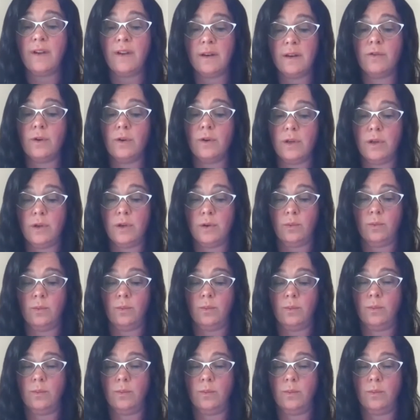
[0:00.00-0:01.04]
fit for
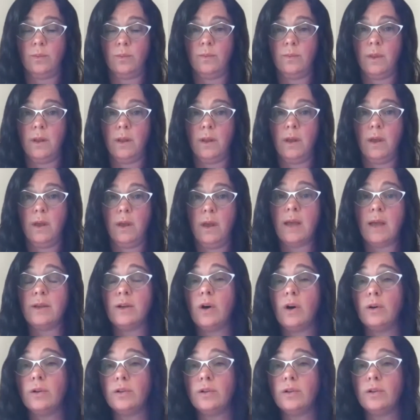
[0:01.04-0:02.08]
you.
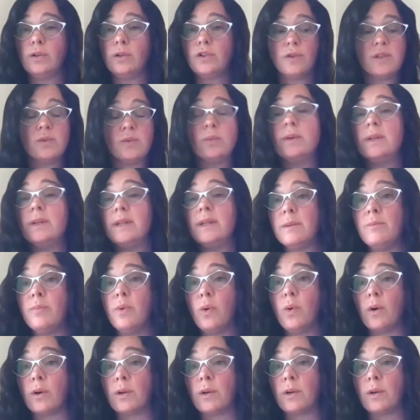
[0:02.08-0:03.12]
And culture is really
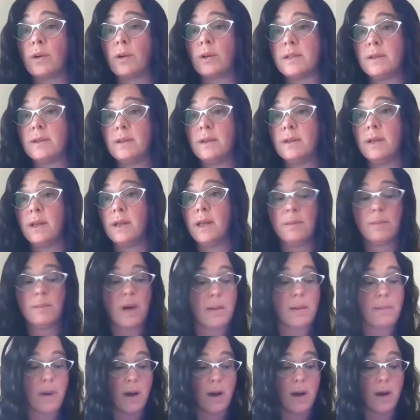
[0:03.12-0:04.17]
important
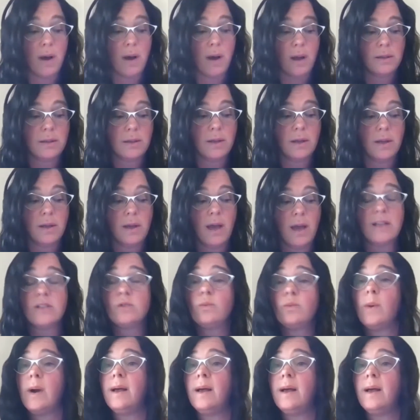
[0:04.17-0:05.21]
in my mind,
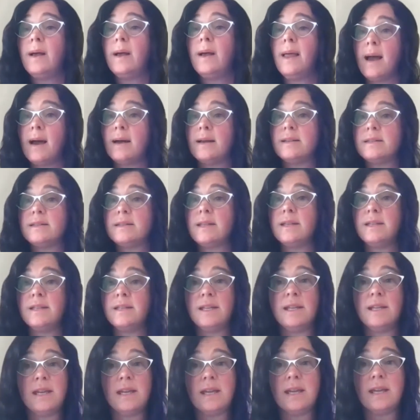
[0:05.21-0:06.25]
as well
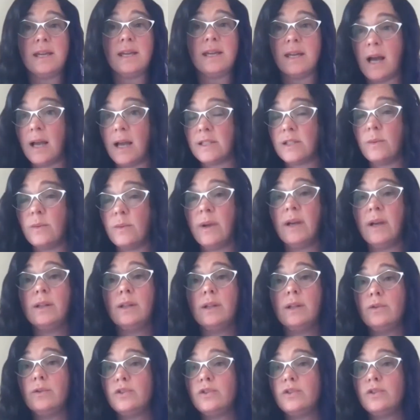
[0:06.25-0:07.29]
as DE&I. So
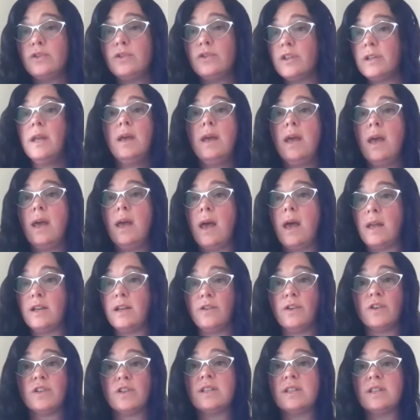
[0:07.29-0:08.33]
inclusion,
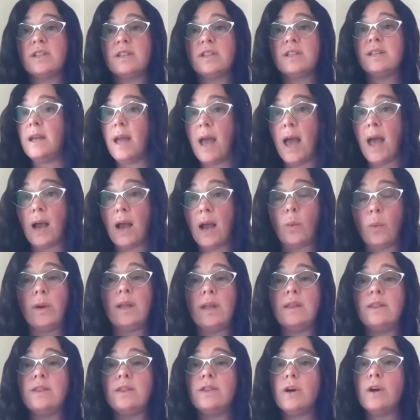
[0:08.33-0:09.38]
diversity,
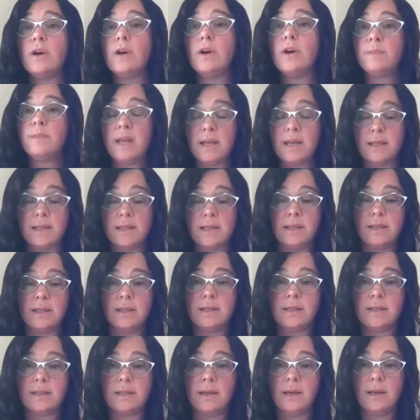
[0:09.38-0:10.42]
equity, those
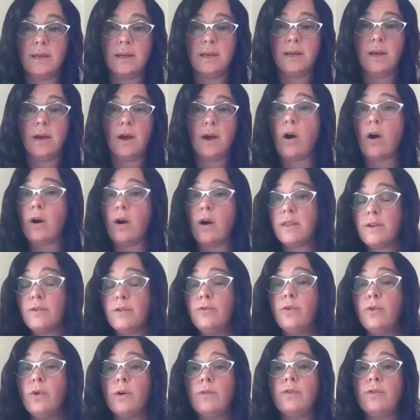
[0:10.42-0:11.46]
pieces are at
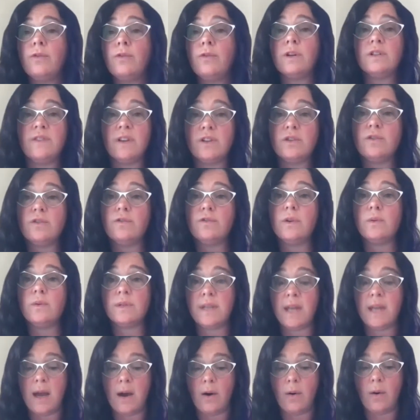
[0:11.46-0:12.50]
the forefront of
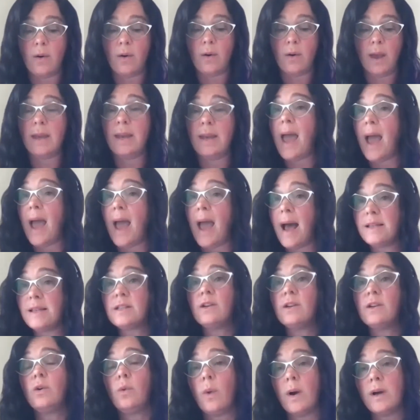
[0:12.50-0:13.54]
interviews now. And
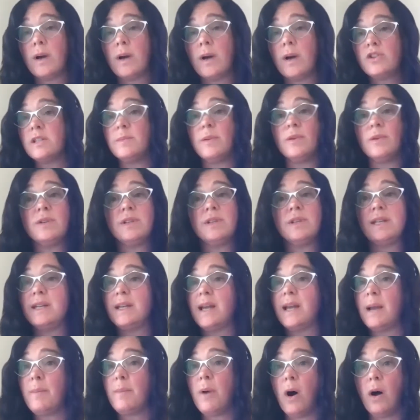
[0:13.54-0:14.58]
ask questions about
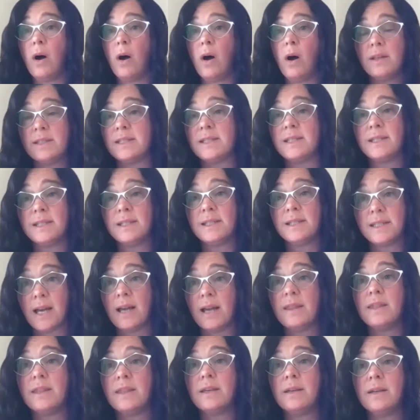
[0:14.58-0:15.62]
DEI policies
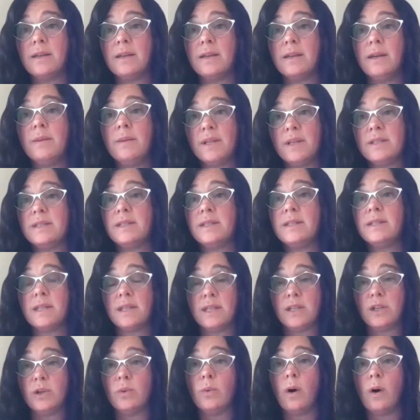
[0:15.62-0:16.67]
inside the business
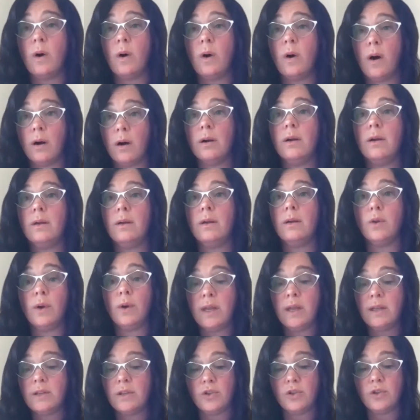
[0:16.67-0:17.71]
that you are
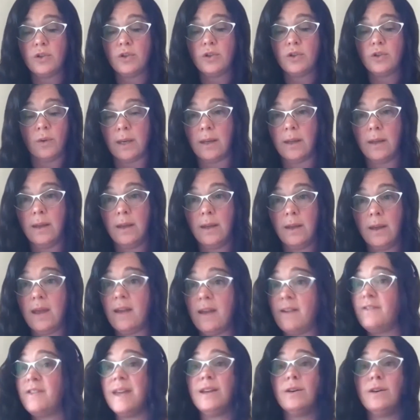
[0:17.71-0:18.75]
looking to join.
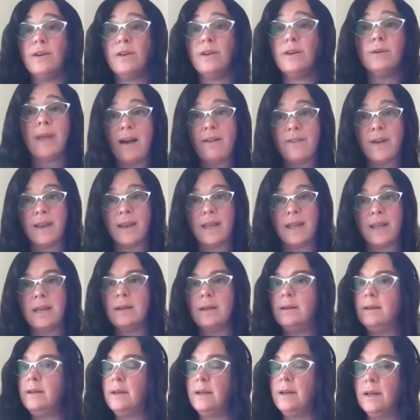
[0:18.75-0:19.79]
If they don't have
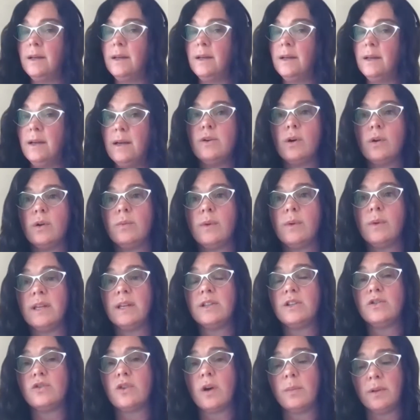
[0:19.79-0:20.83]
any, you could run
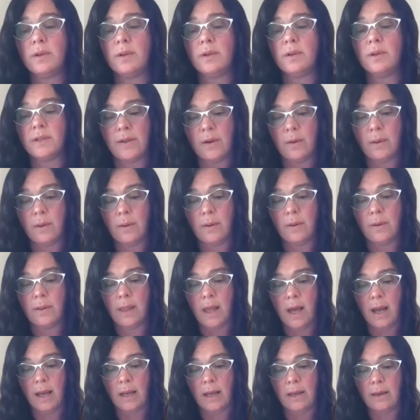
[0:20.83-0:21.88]
into trouble down the
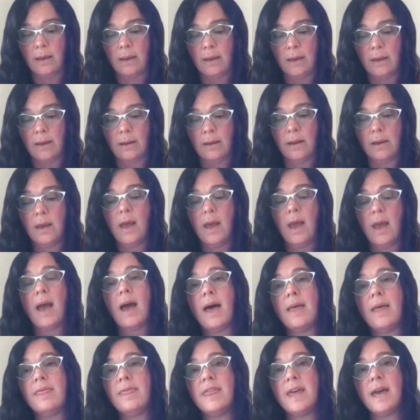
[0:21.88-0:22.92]
line.
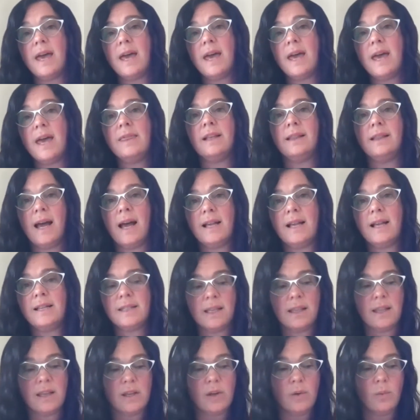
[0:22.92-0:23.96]
And then the
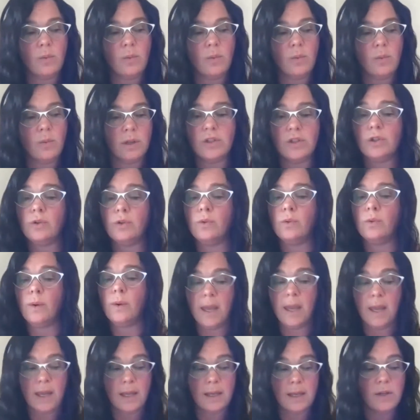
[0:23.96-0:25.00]
last thing that you want to
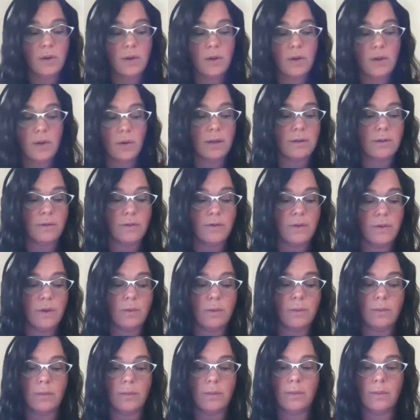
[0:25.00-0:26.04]
do in your
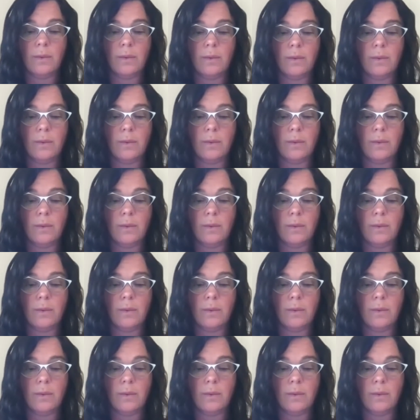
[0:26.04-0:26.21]
interview,